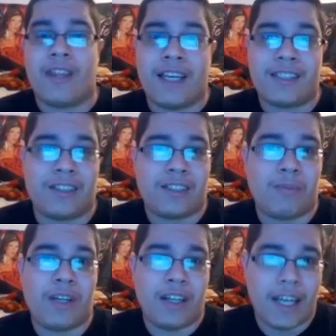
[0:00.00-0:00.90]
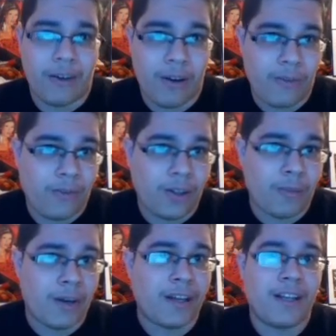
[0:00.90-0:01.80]
That's just me on how I feel
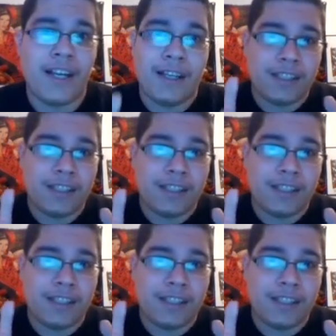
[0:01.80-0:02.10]
about it.